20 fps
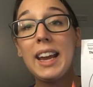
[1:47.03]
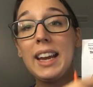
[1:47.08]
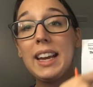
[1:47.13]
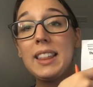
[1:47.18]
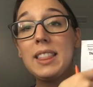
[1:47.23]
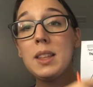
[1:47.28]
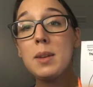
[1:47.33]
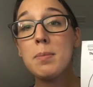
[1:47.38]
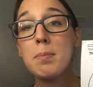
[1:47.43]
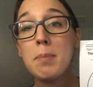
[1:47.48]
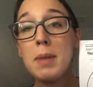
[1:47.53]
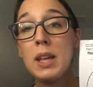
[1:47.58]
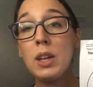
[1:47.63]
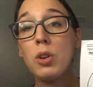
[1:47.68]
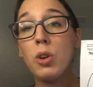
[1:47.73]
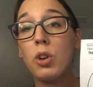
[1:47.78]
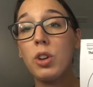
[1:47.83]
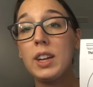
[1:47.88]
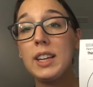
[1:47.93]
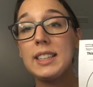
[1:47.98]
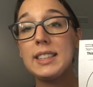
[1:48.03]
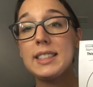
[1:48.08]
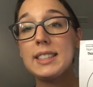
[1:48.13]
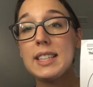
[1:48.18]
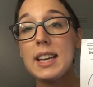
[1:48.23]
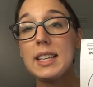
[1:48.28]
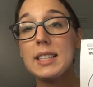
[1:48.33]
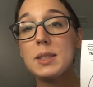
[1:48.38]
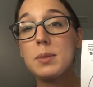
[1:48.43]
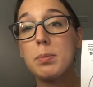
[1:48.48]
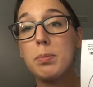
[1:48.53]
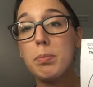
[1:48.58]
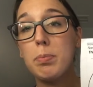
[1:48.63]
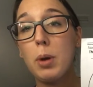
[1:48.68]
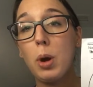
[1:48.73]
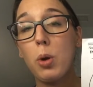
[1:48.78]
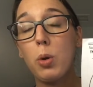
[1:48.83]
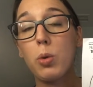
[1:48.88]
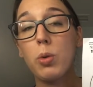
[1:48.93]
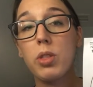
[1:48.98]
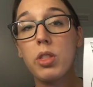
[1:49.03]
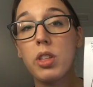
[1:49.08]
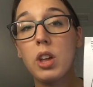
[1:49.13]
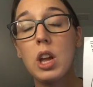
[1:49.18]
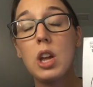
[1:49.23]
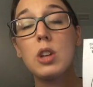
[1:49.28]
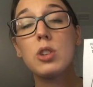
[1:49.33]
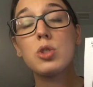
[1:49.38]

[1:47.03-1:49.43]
In the middle, it says both.